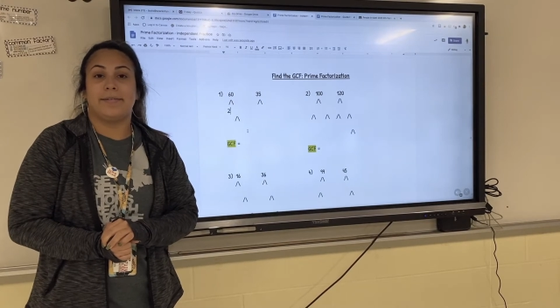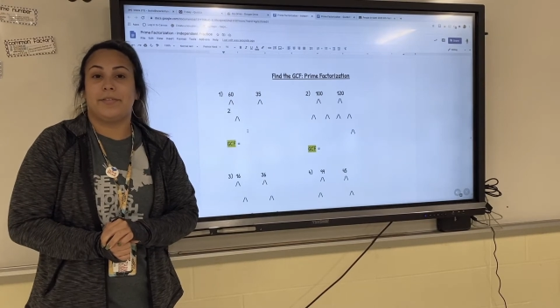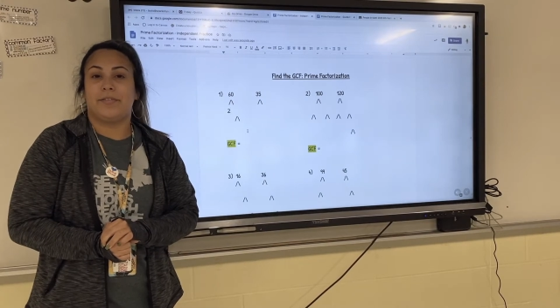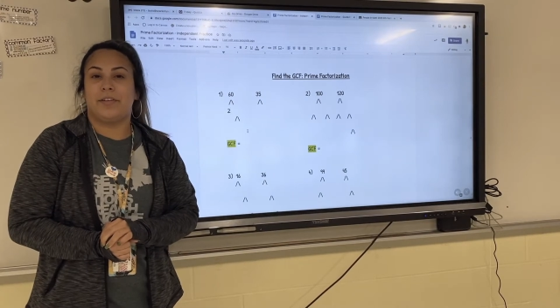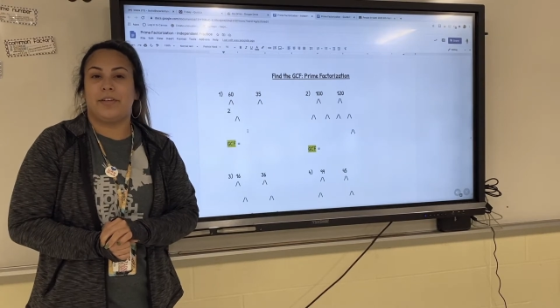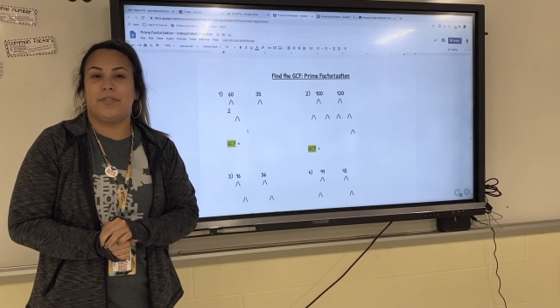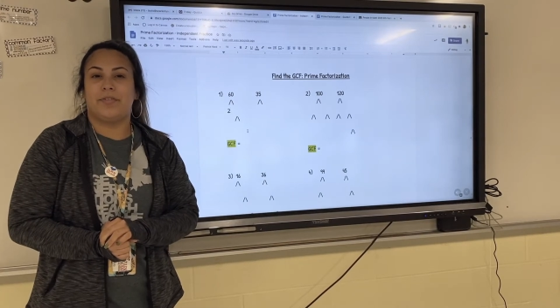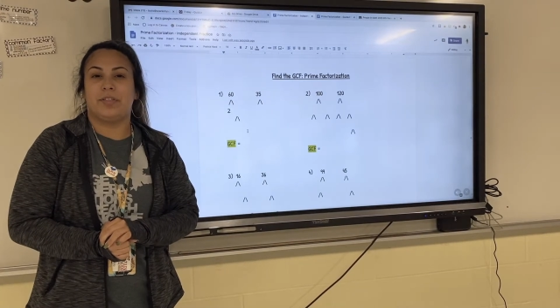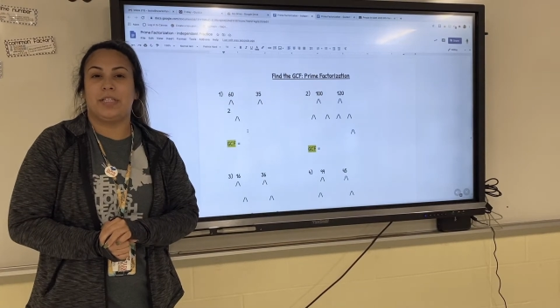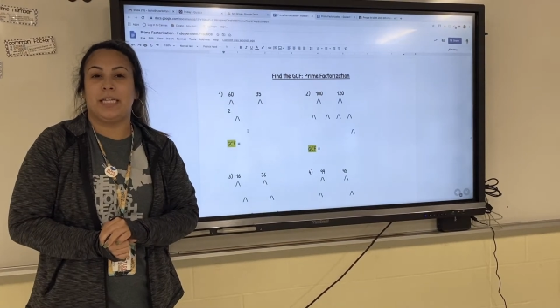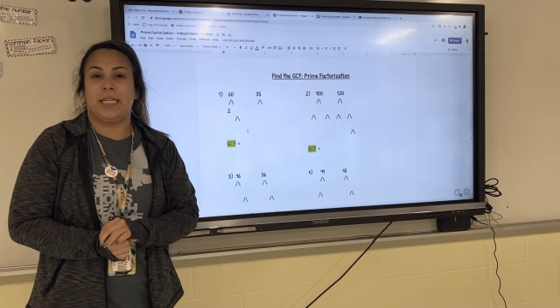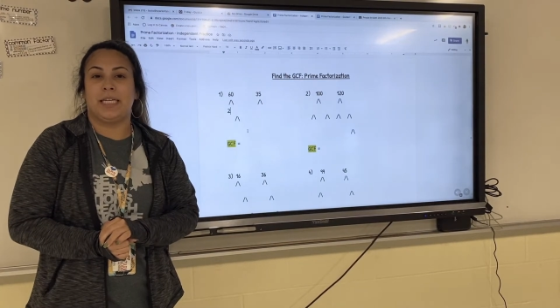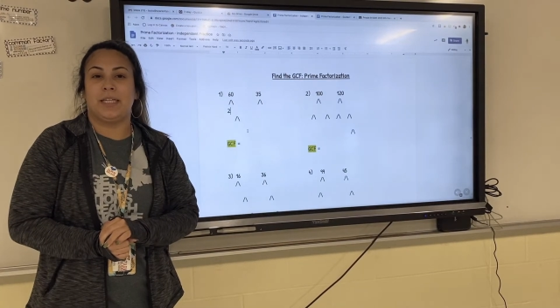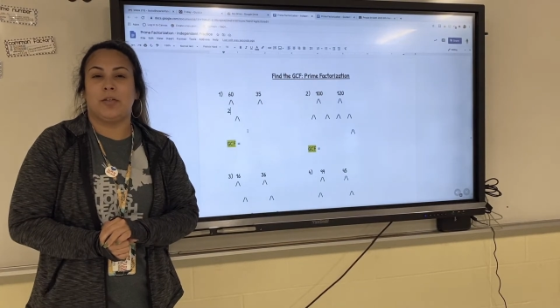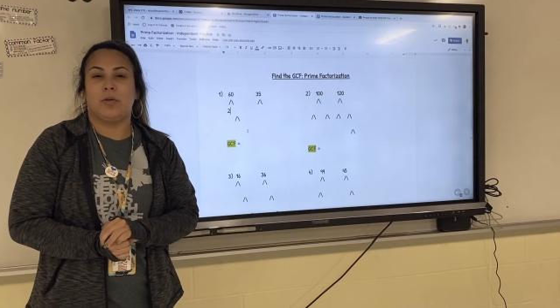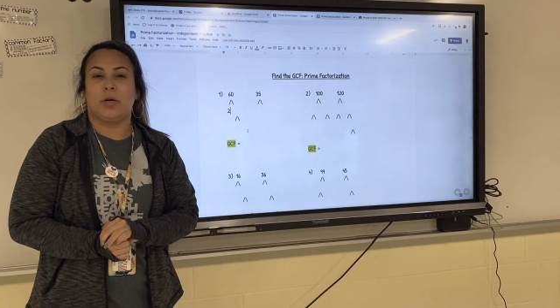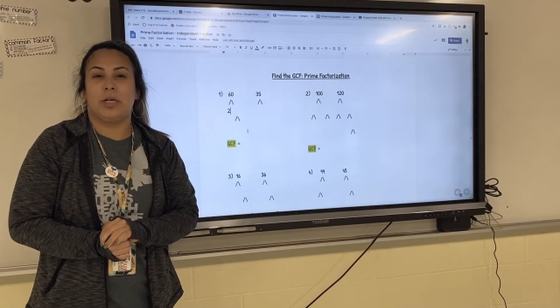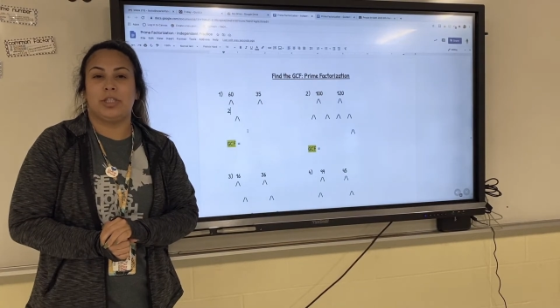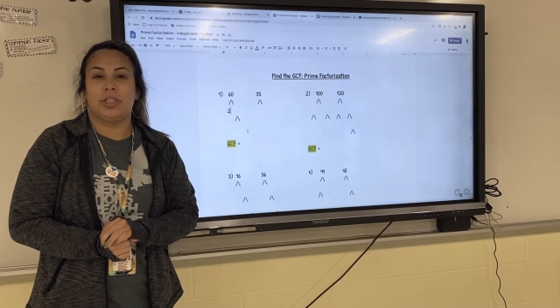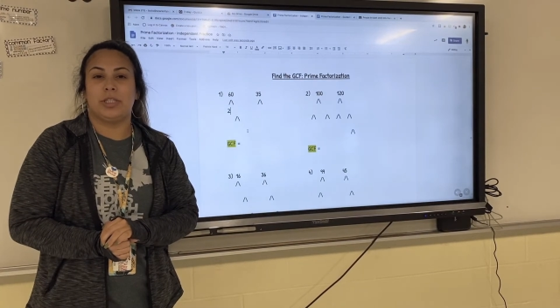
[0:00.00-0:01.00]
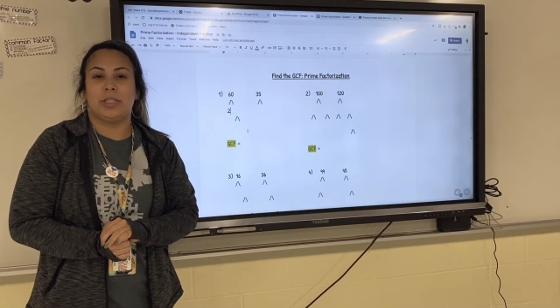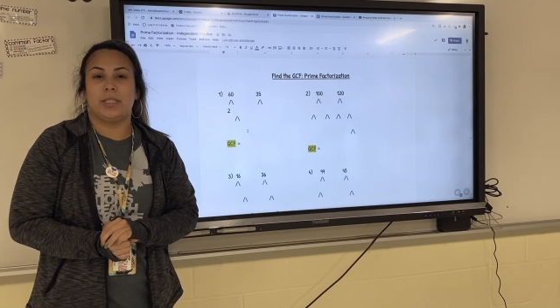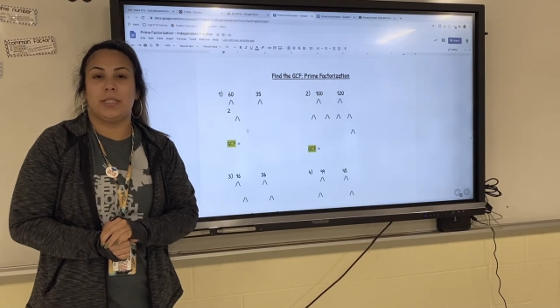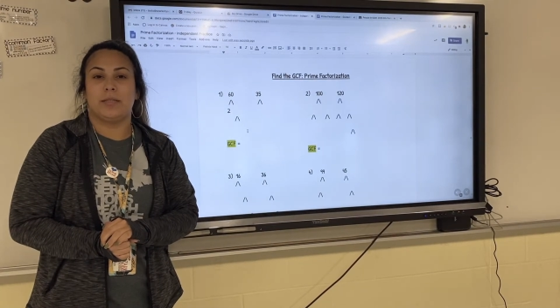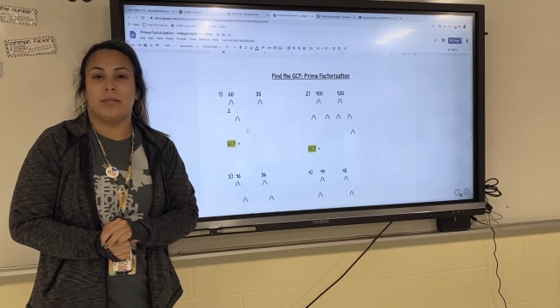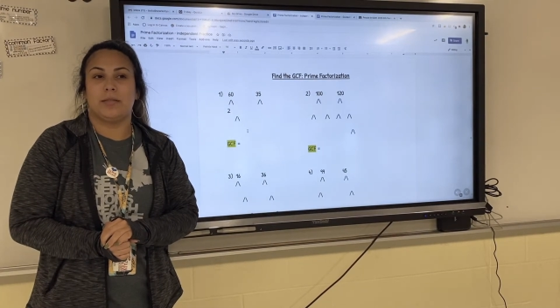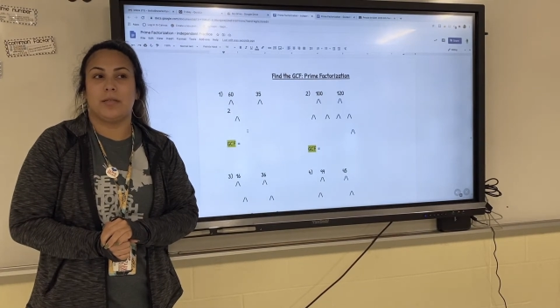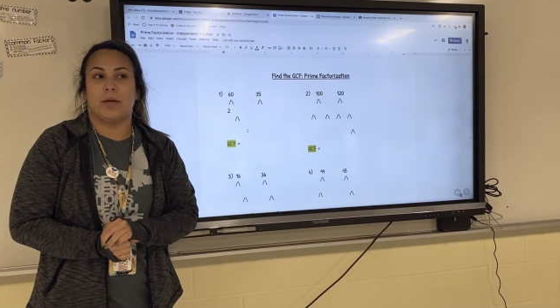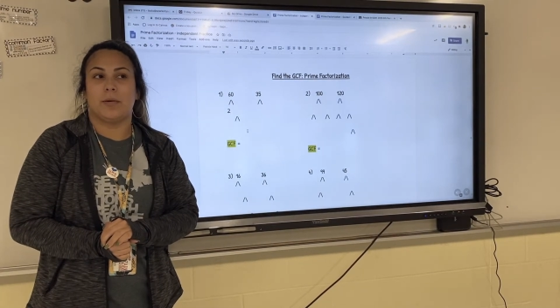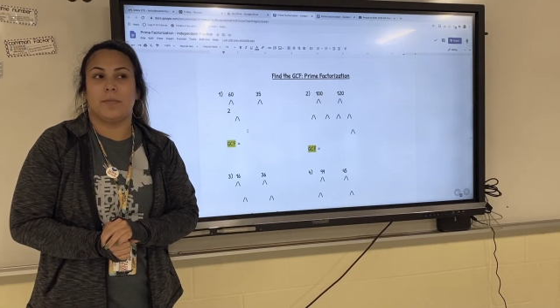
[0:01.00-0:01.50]
15 questions?
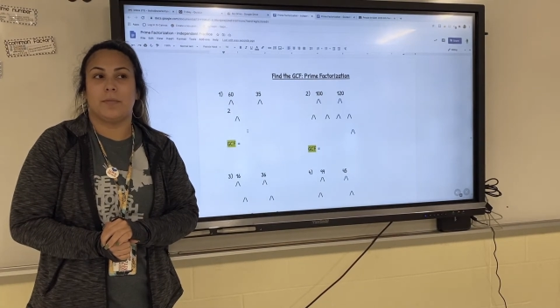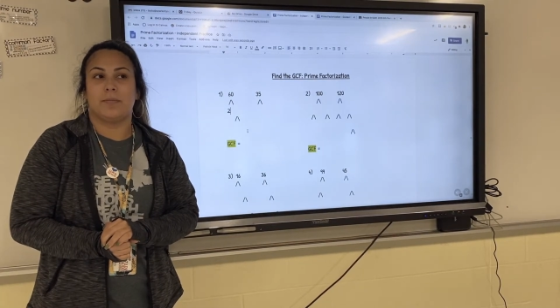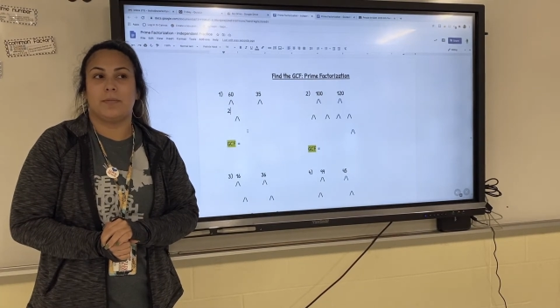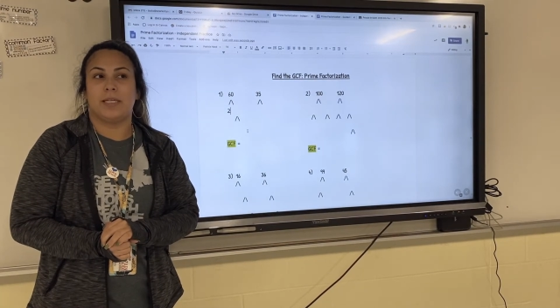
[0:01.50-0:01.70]
No,